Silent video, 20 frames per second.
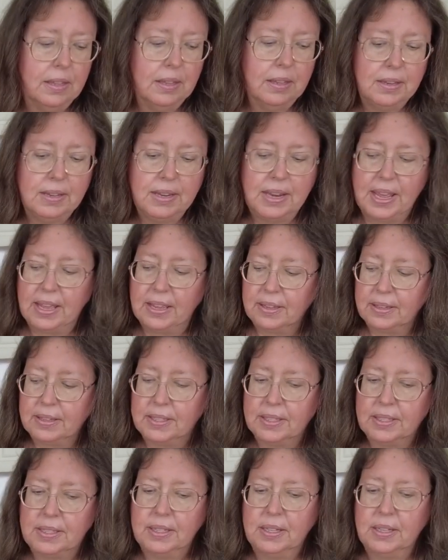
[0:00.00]

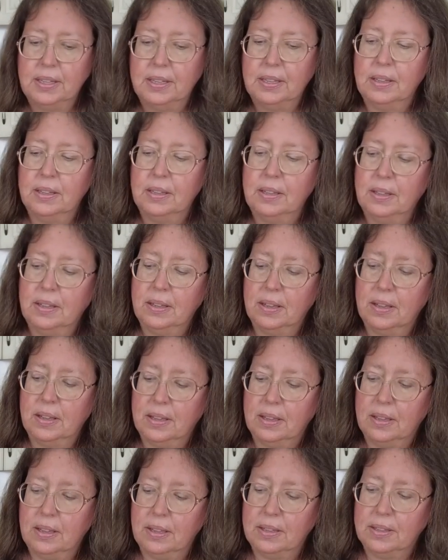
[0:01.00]
Next
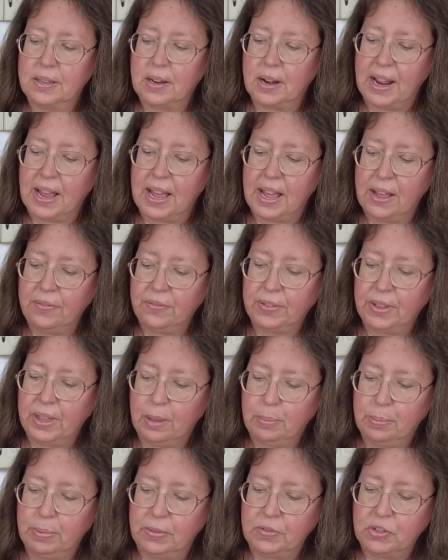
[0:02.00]
is our 1/2
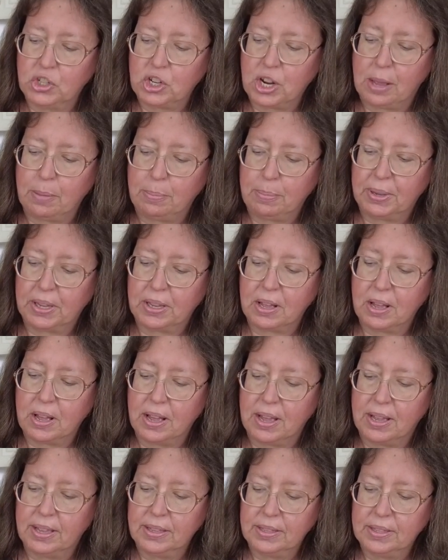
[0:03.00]
cup of chopped
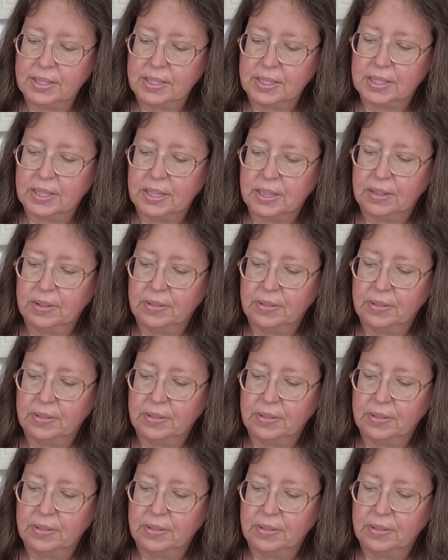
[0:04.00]
pecans.